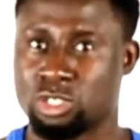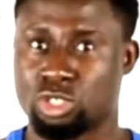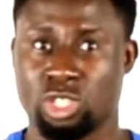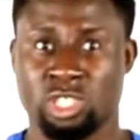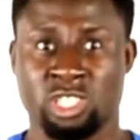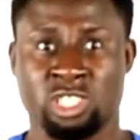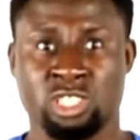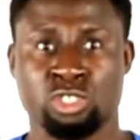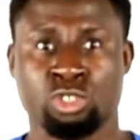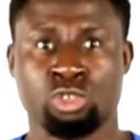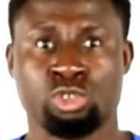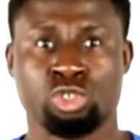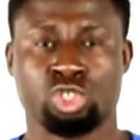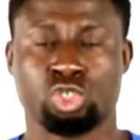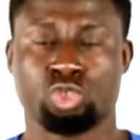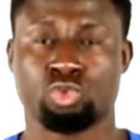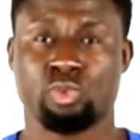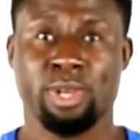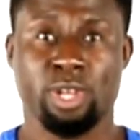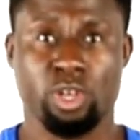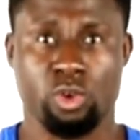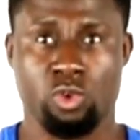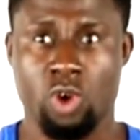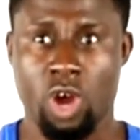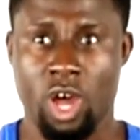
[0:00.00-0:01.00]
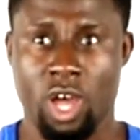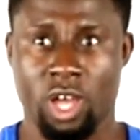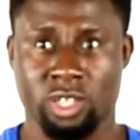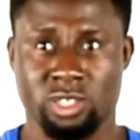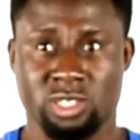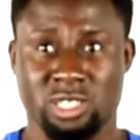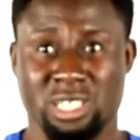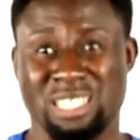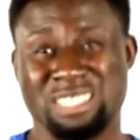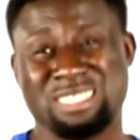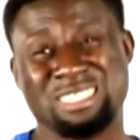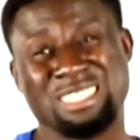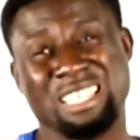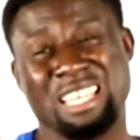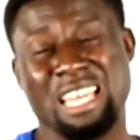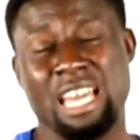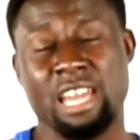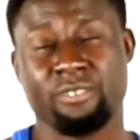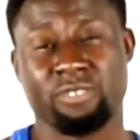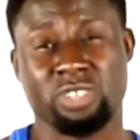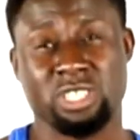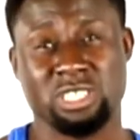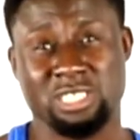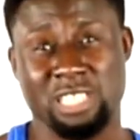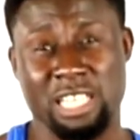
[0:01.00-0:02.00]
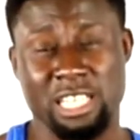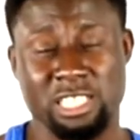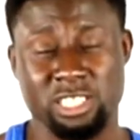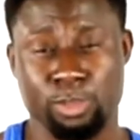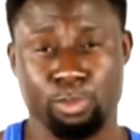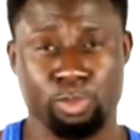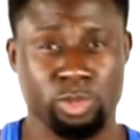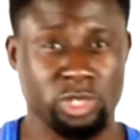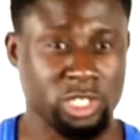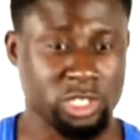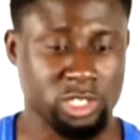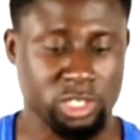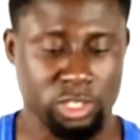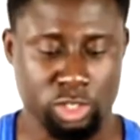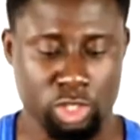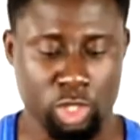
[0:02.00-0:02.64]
So it doesn't go straight across. It's in a kind of a slanted position.